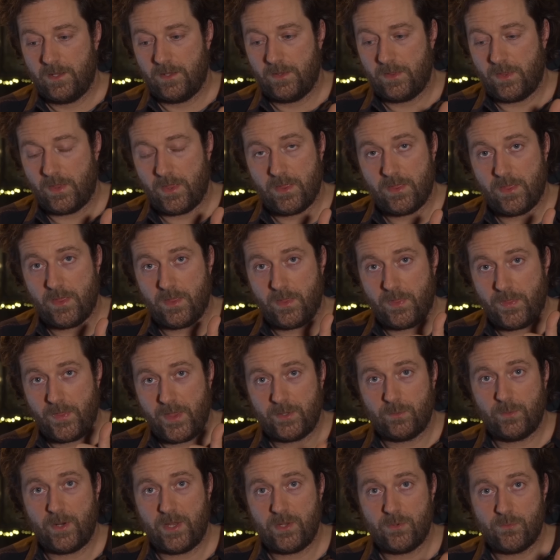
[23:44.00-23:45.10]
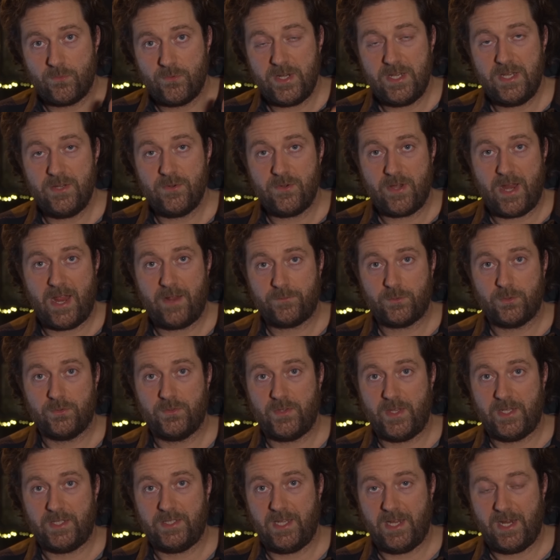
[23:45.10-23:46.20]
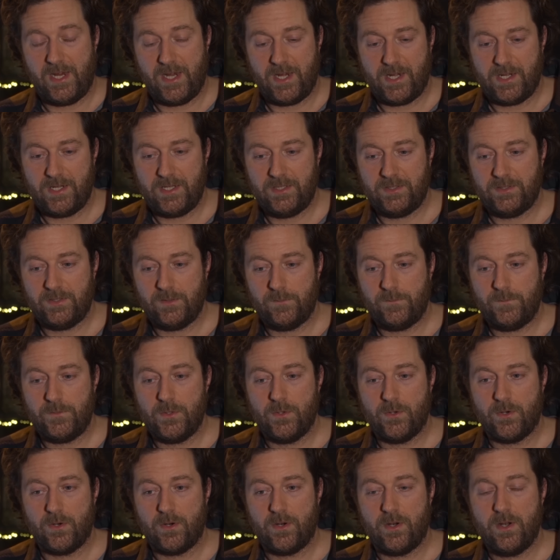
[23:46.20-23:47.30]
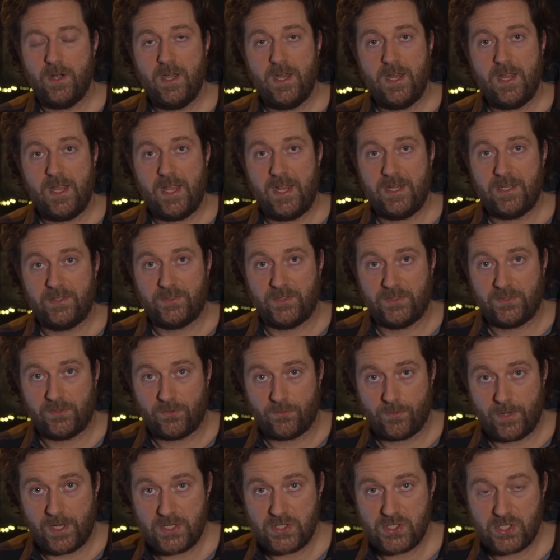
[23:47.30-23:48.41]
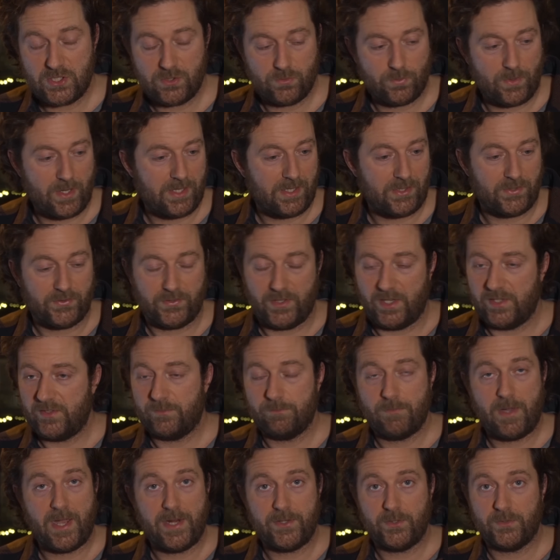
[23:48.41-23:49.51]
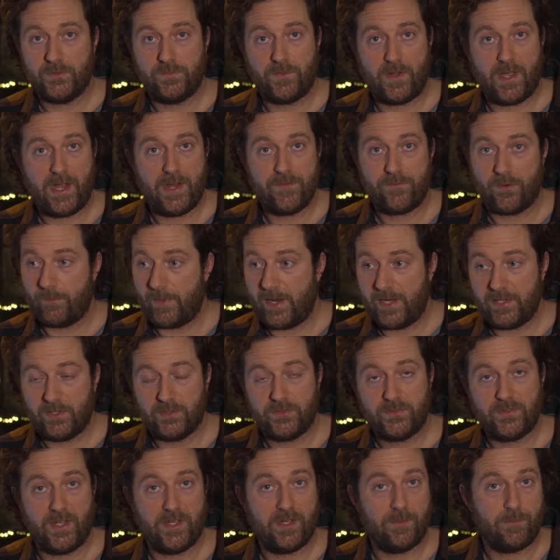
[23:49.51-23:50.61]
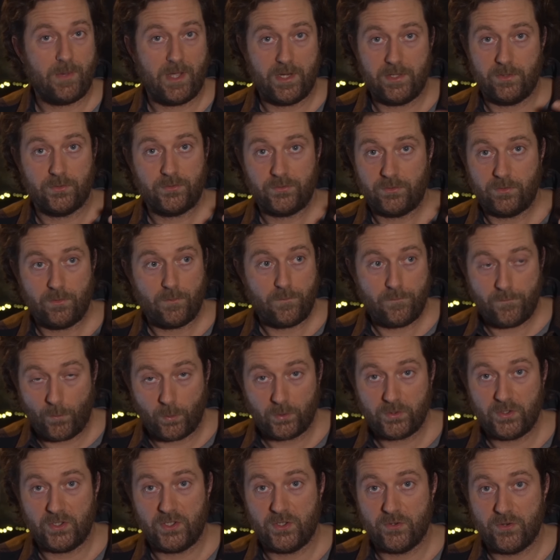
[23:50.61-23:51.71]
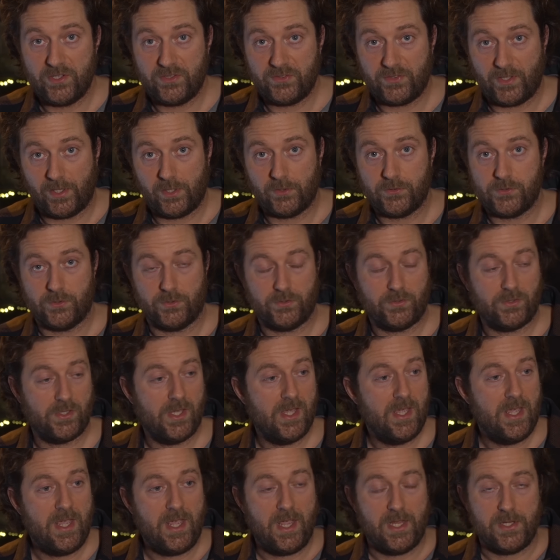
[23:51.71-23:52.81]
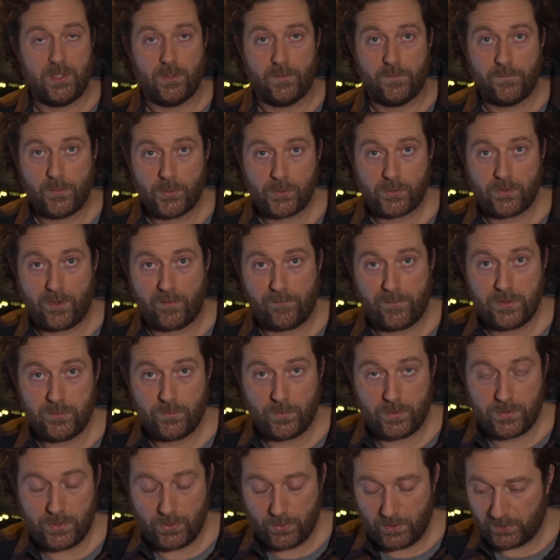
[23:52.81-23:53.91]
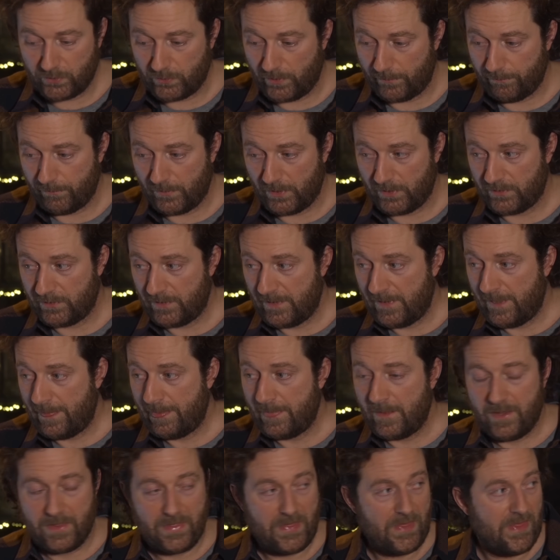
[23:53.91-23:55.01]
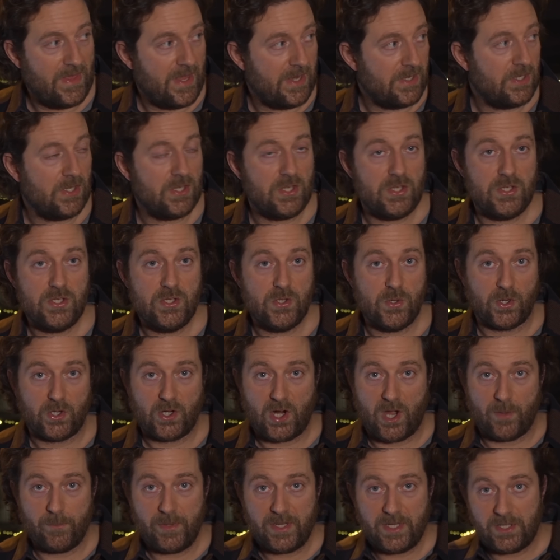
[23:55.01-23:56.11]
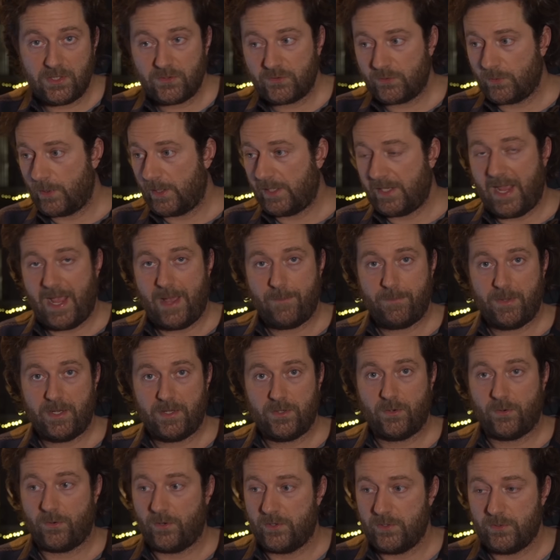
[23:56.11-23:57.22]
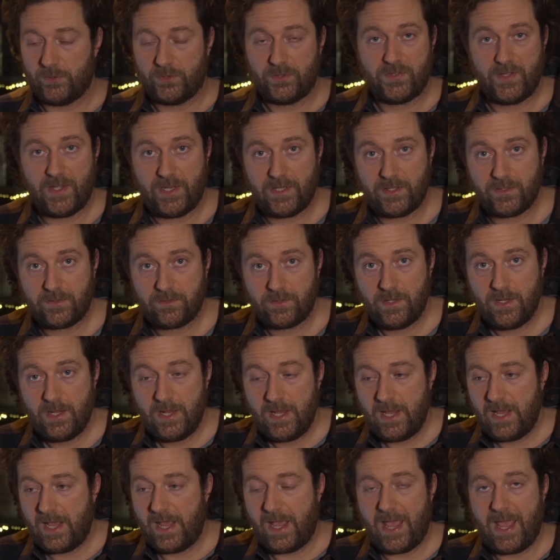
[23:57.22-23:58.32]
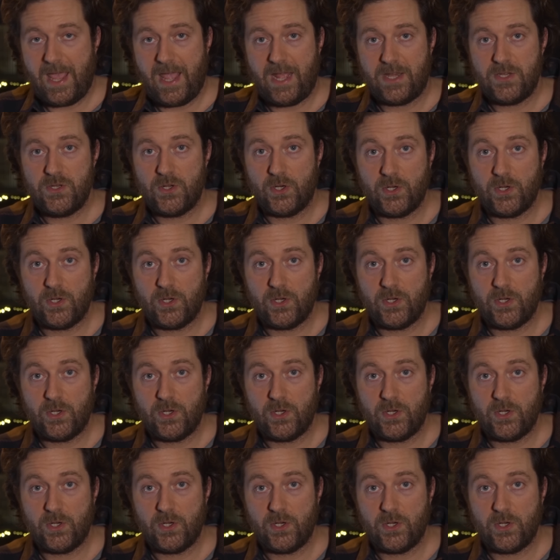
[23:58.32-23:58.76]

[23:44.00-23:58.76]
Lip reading: The thing where you really have to take care is if you're in a situation where, let's say, it's -5 or -10 or -40 degrees Celsius, you're photographing with your equipment, then you're coming into a cabin or your tent and you're